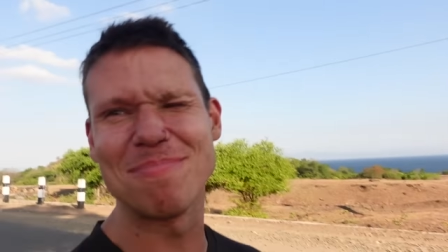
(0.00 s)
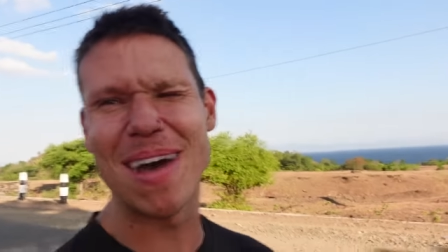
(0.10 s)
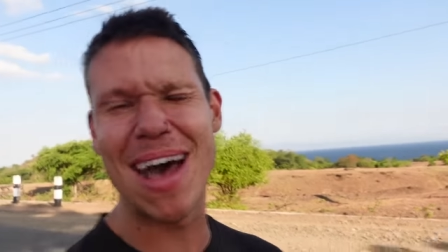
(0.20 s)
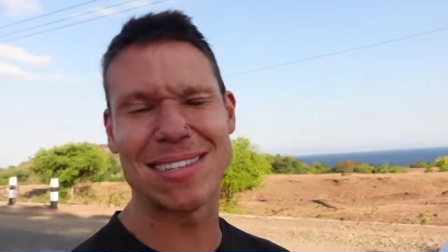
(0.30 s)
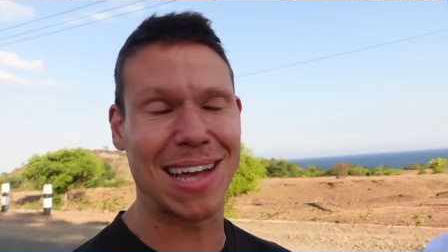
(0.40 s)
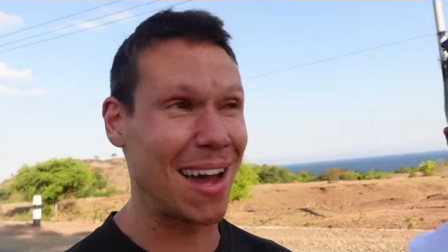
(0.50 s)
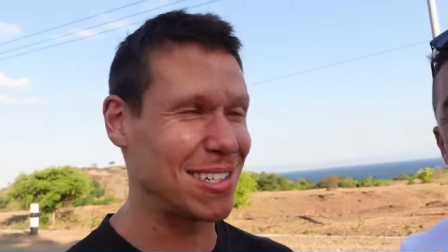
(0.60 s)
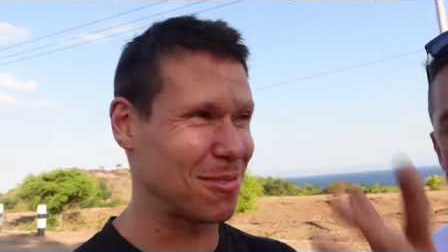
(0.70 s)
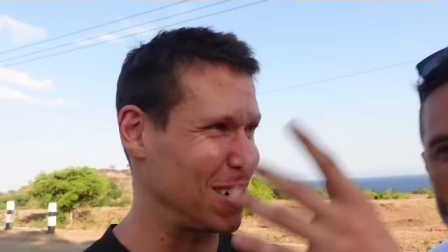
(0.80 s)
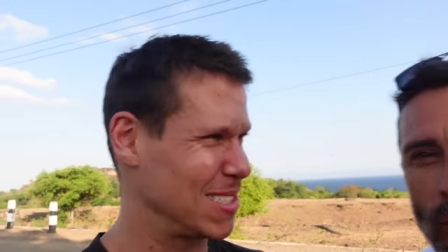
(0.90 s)
a mask. I
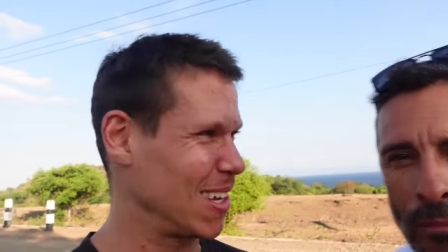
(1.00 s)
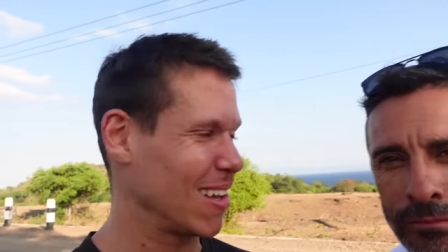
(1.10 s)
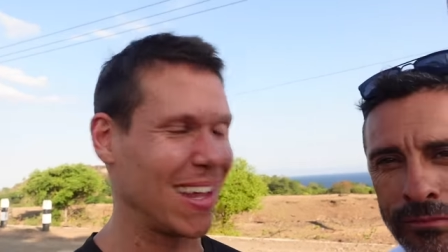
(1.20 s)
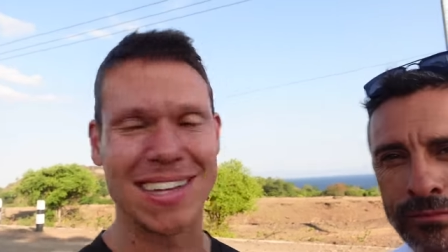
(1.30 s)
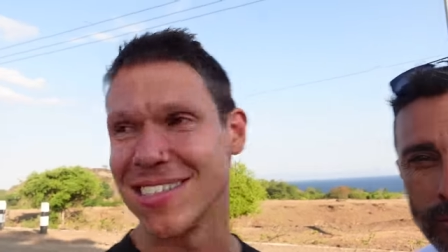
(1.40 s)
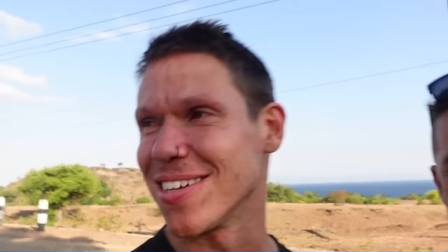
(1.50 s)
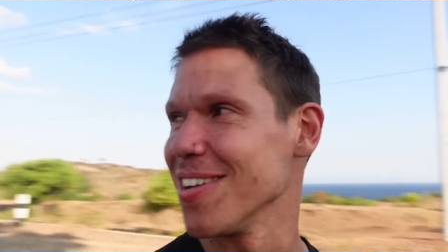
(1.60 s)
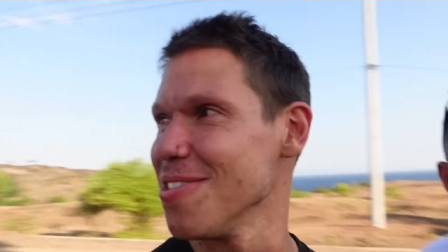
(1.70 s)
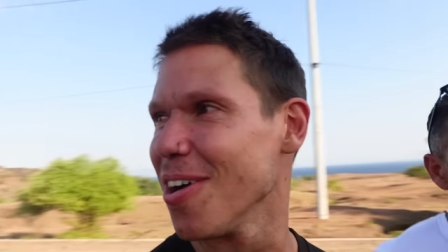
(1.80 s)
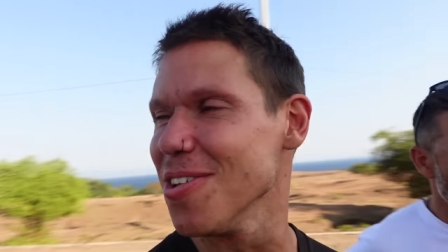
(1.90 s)
just wear sunglasses. Yeah.
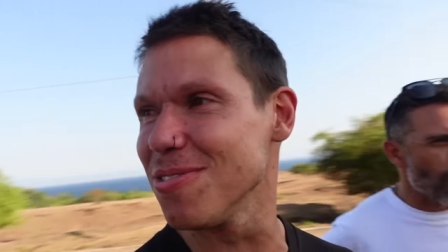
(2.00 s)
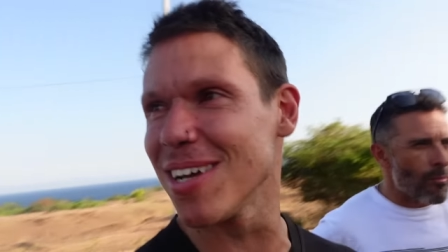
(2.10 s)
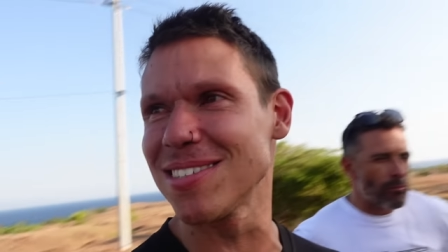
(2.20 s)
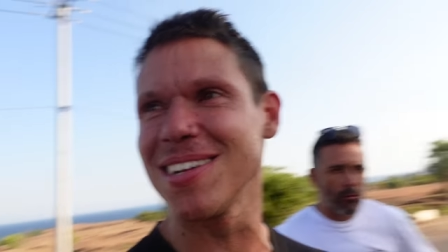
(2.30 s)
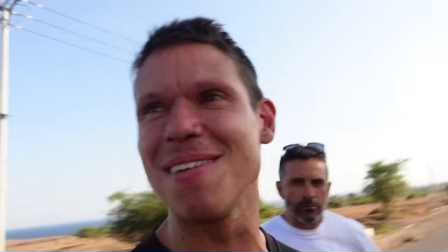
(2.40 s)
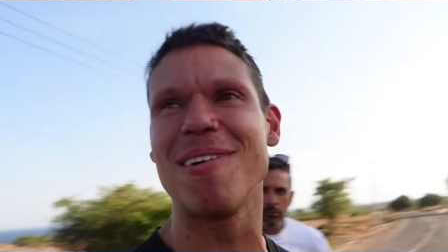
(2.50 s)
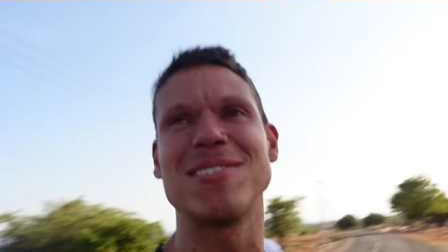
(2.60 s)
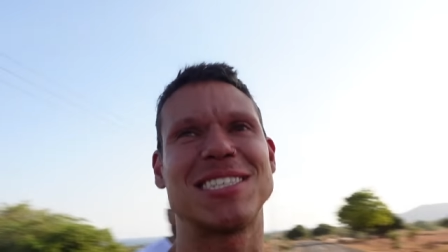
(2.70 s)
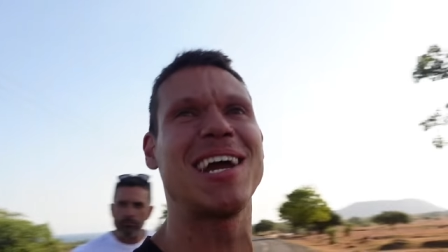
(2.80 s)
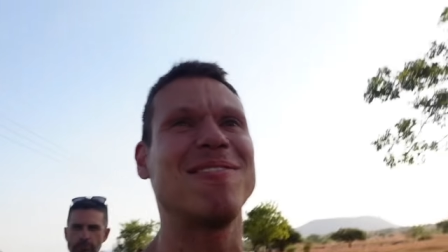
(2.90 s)
Are you dusted up? Oh,
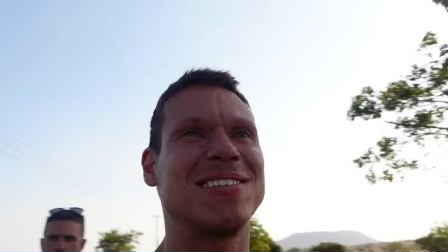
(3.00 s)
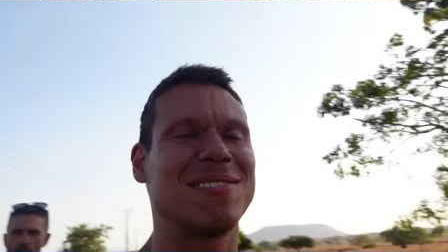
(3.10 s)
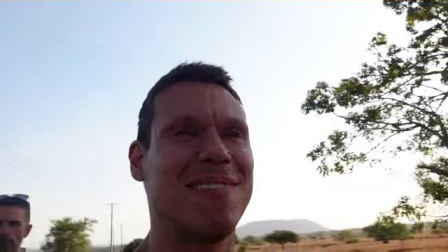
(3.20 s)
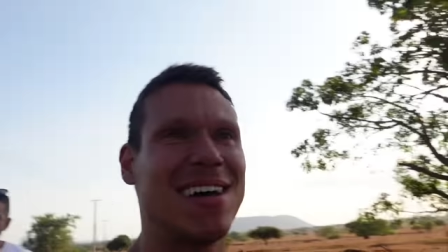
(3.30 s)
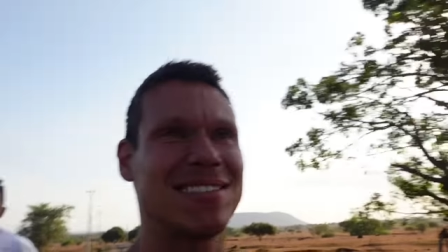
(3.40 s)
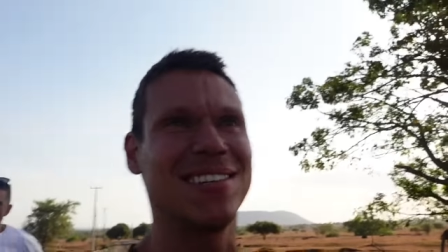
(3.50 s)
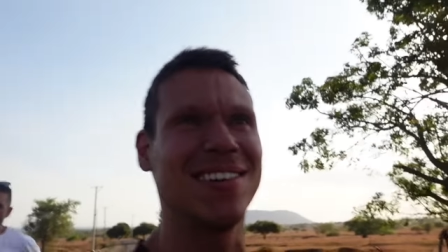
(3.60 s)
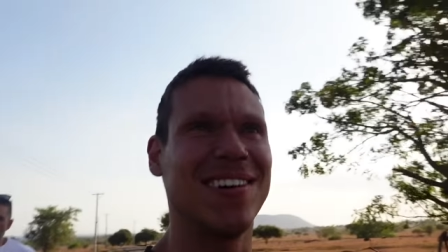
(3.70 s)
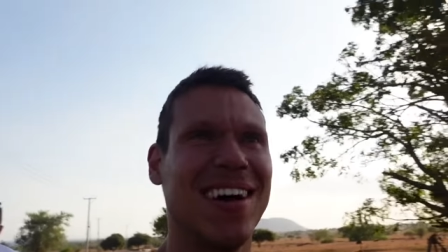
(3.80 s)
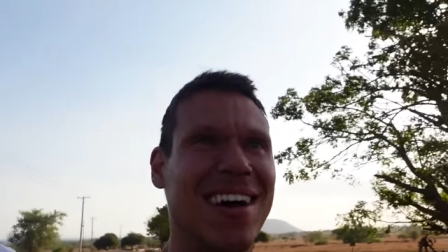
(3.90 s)
Shane wears a mask
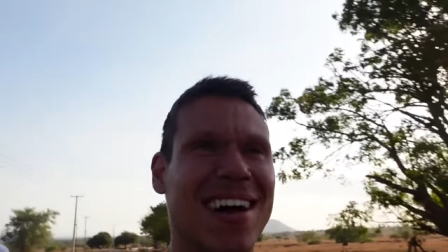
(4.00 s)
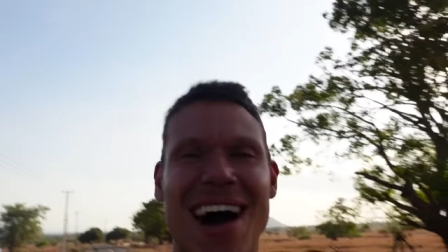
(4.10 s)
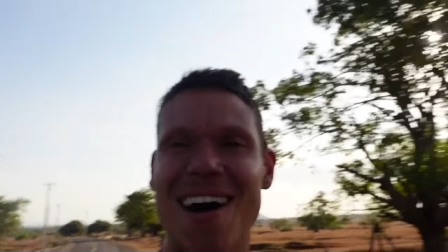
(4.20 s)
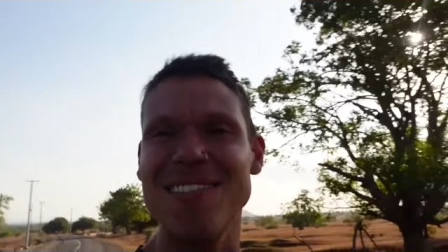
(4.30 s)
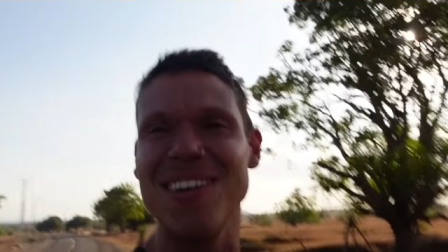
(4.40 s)
too. I'm